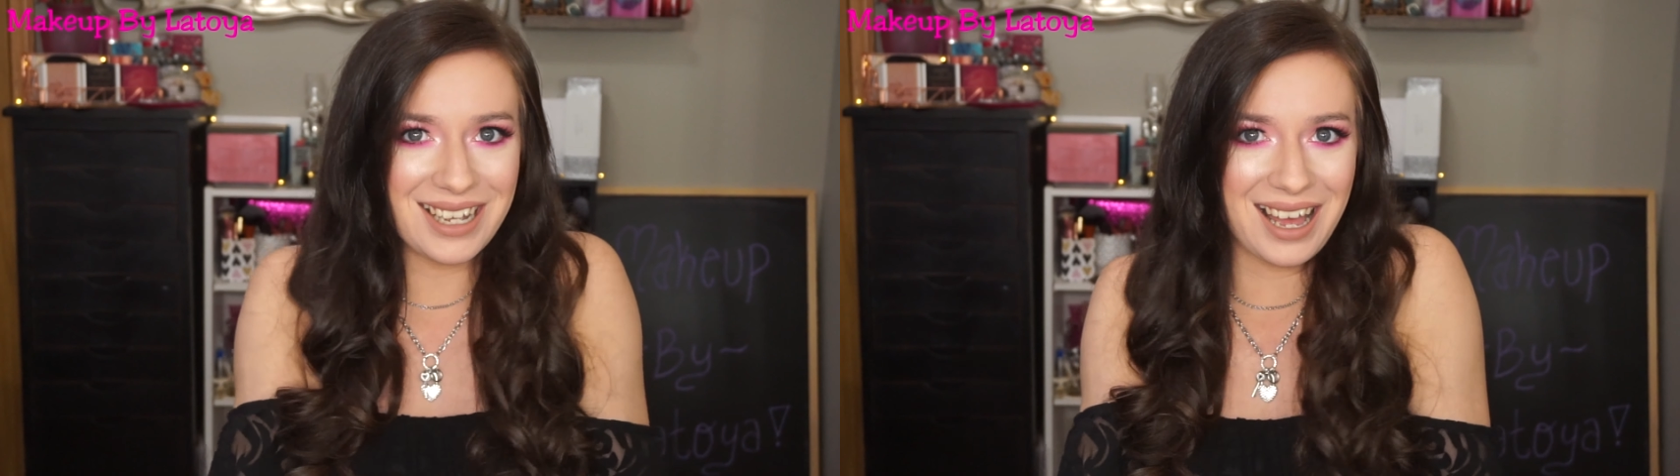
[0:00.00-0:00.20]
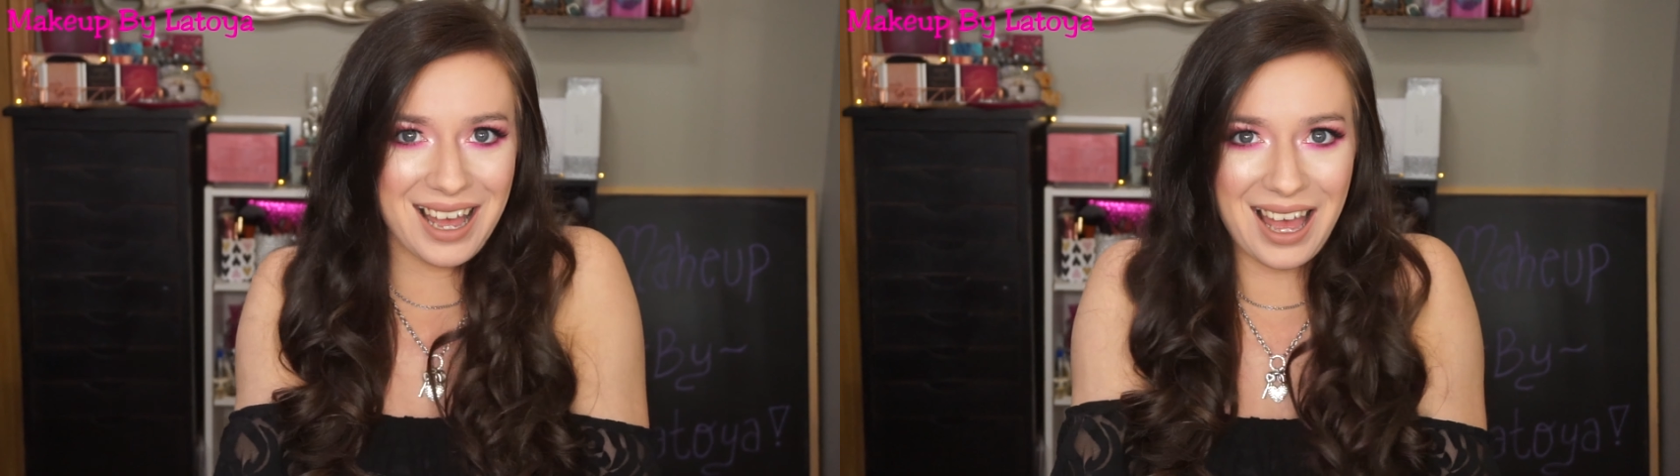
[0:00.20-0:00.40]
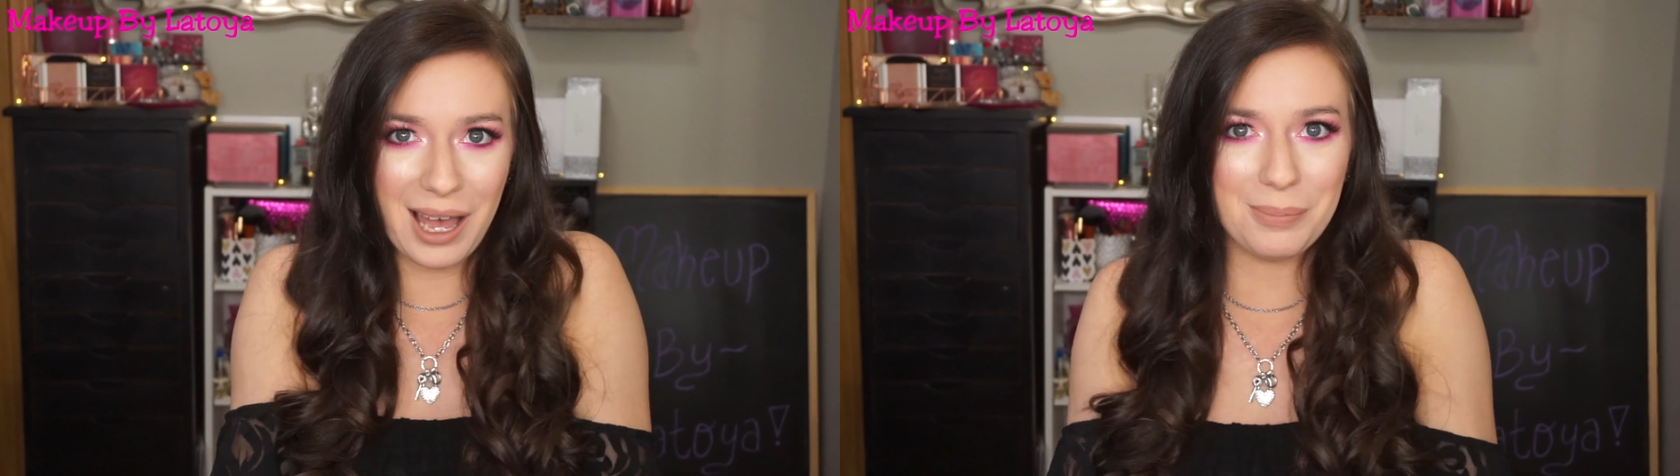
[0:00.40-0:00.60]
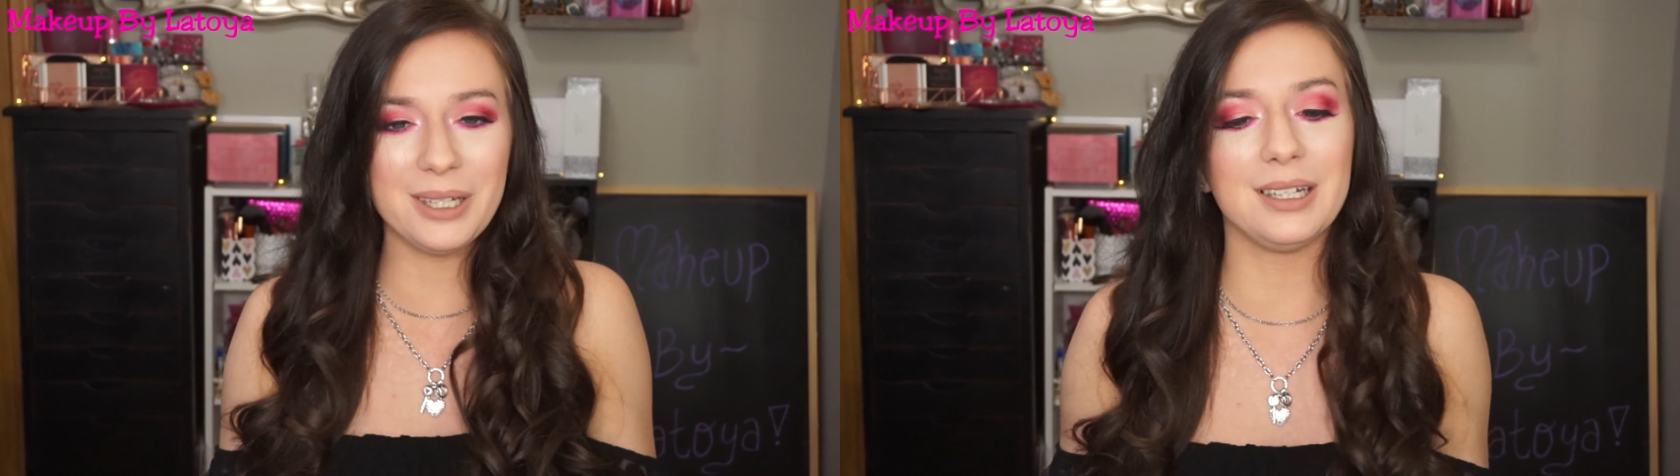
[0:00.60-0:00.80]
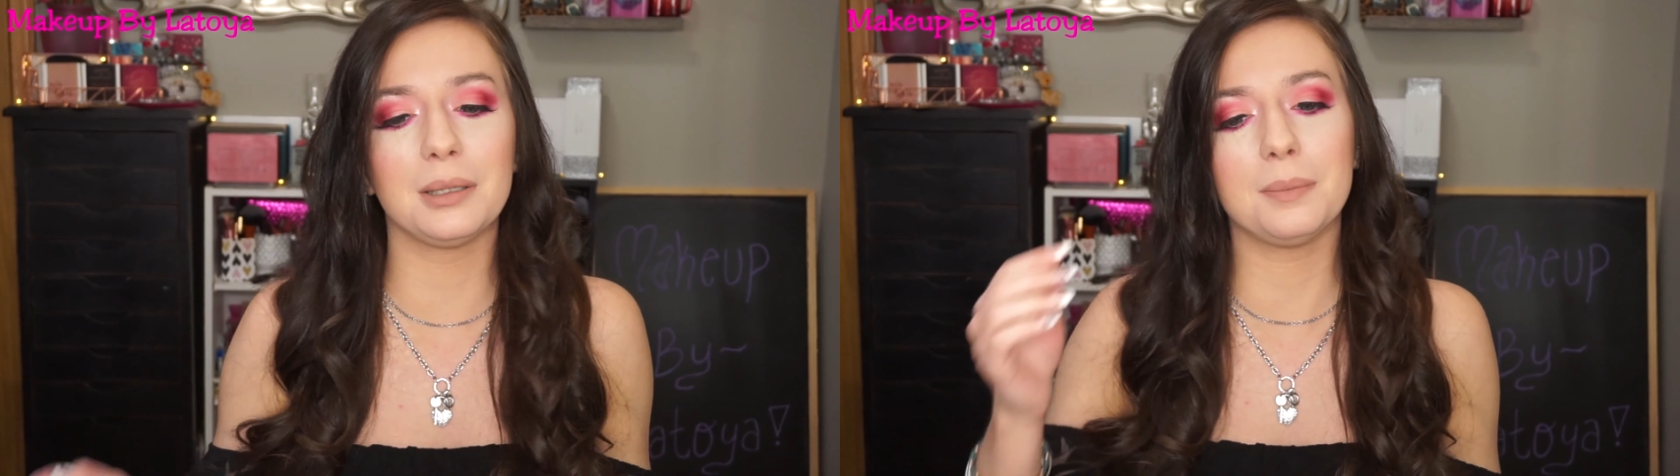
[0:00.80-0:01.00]
up
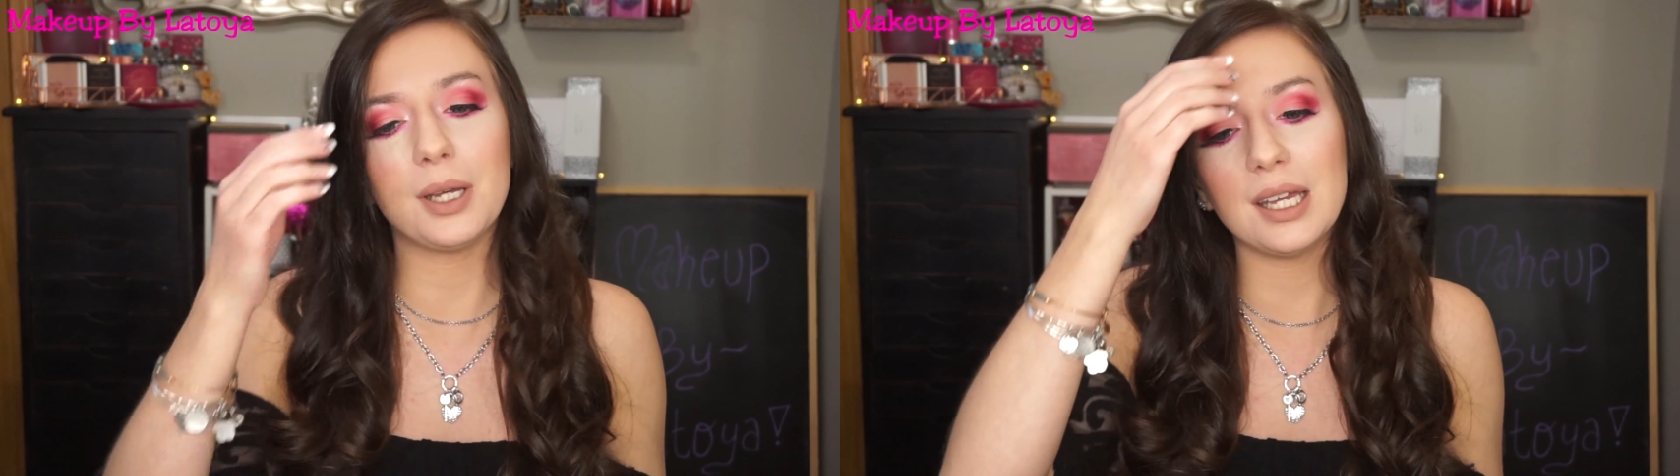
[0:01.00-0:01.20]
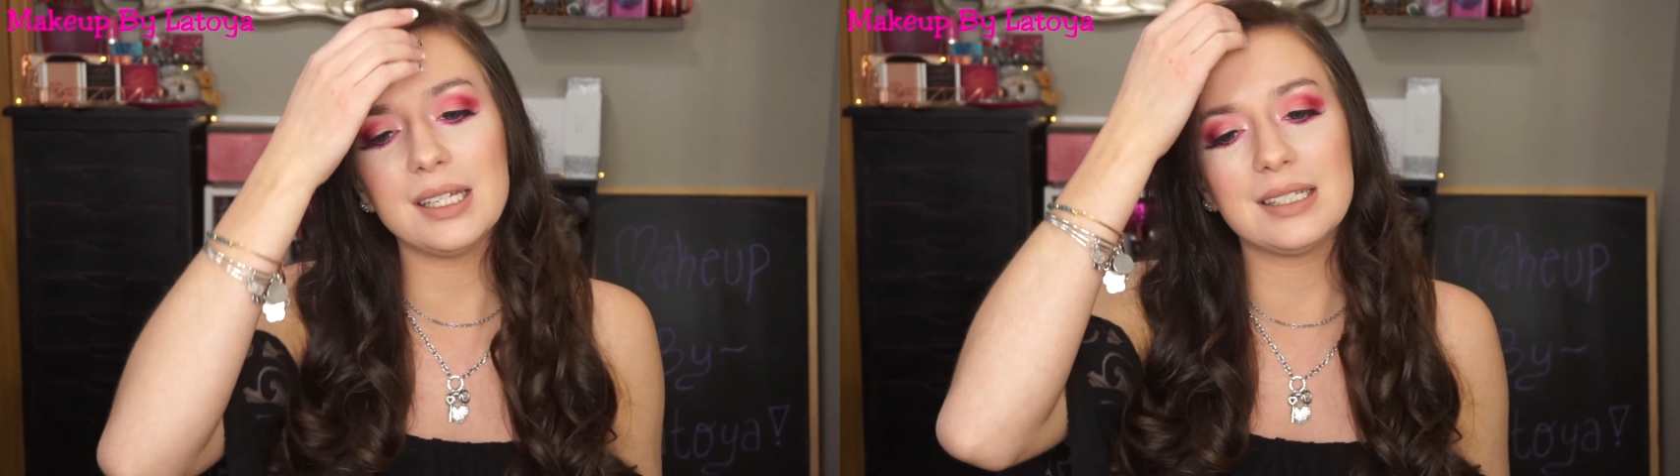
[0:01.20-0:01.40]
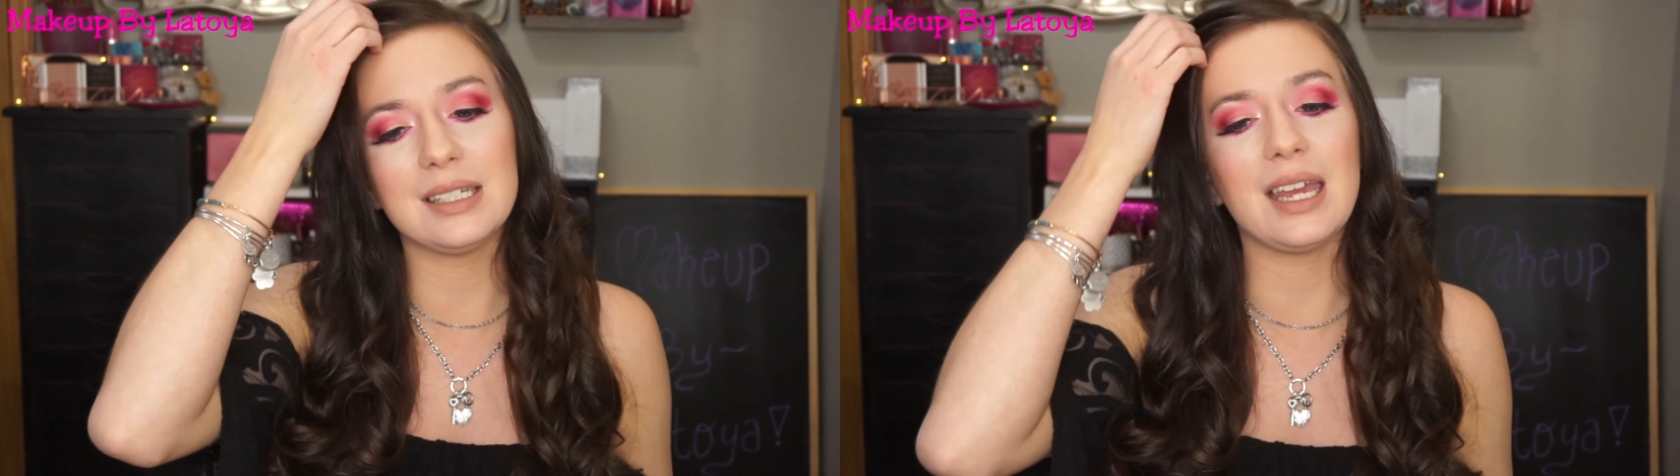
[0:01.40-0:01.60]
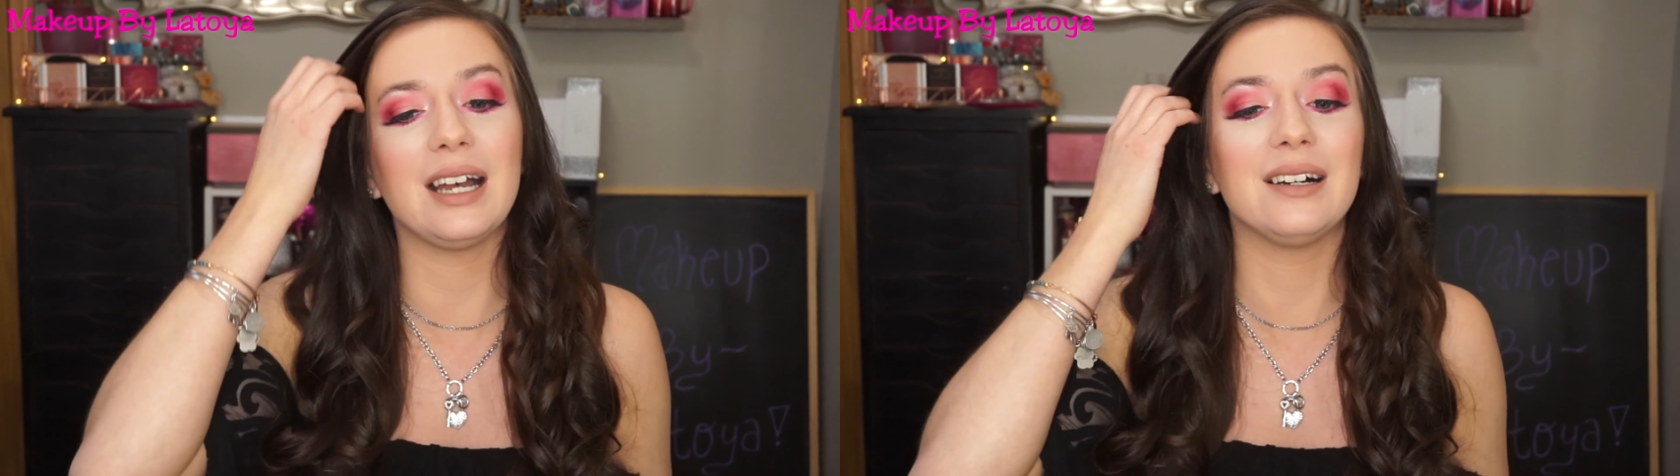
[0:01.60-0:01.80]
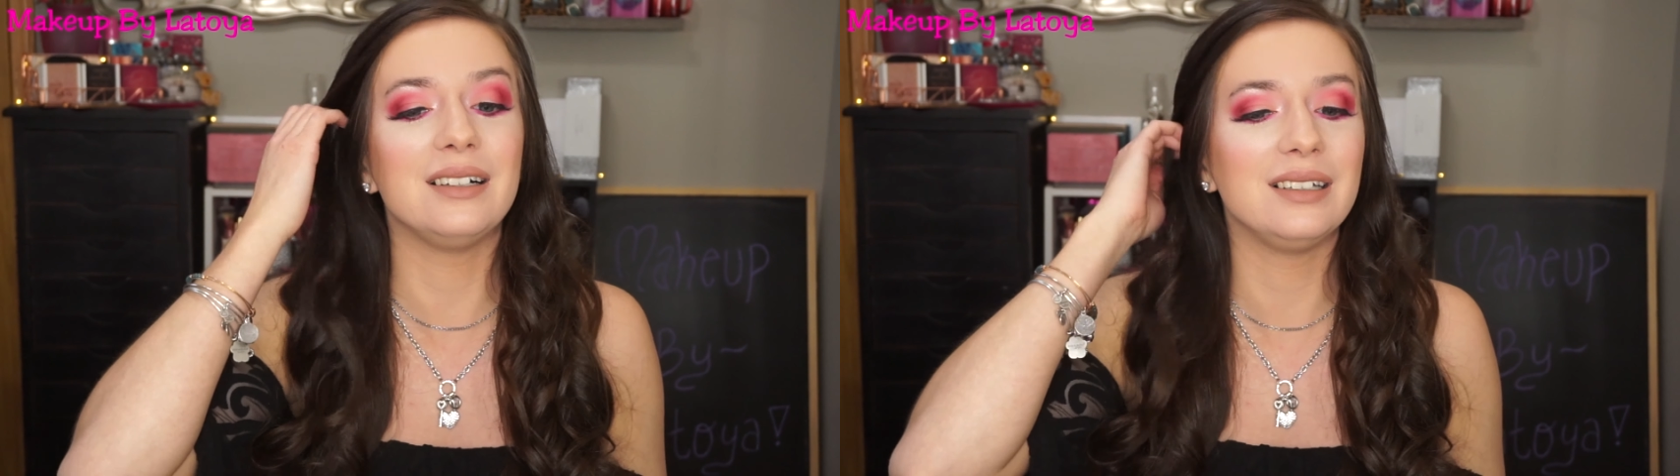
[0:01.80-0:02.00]
but
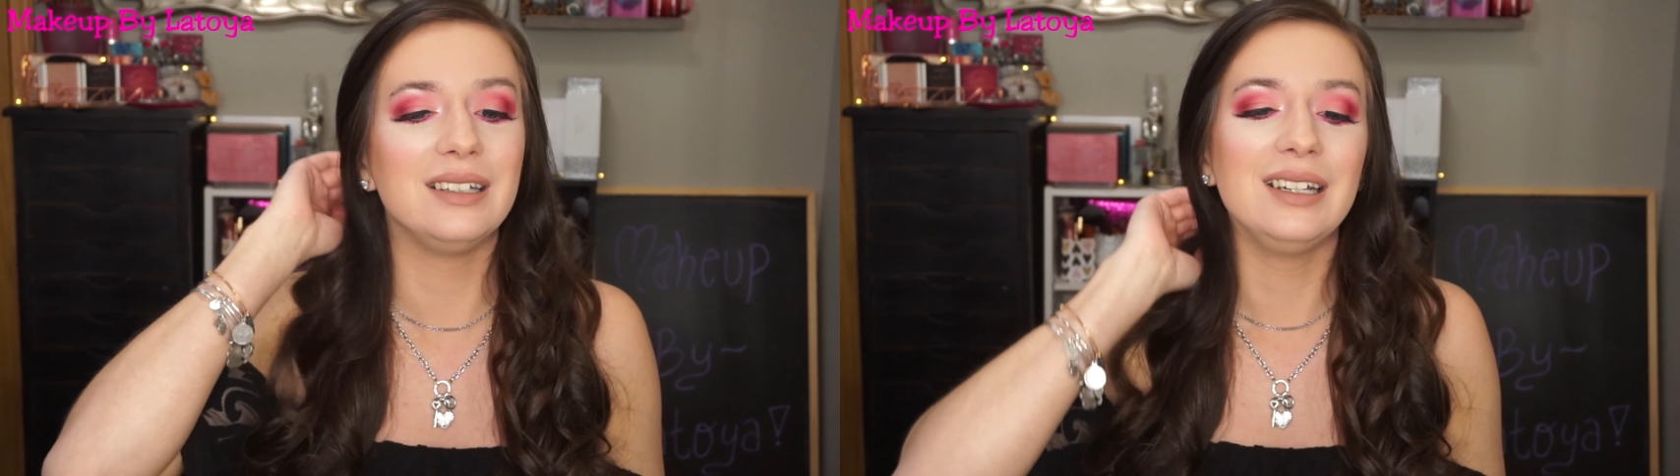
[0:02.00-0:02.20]
yeah,